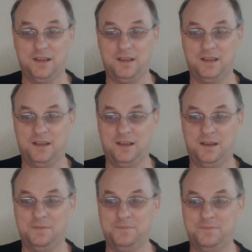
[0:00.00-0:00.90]

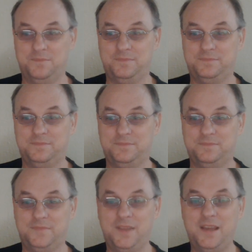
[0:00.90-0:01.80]

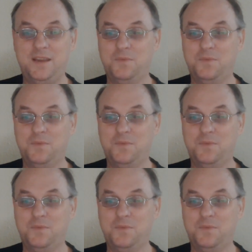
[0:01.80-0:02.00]
And it